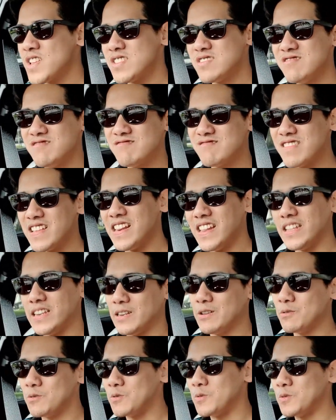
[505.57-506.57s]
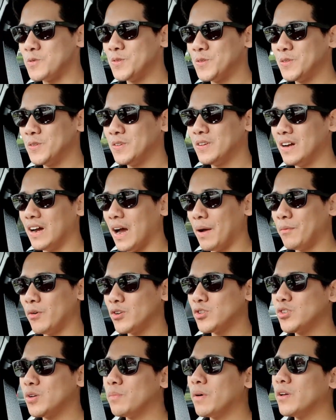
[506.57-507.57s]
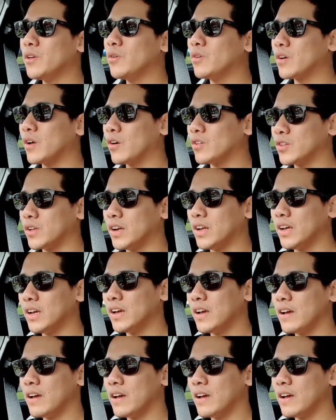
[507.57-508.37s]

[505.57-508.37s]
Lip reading: you really do. I'm not sure about you. Okay, hold on.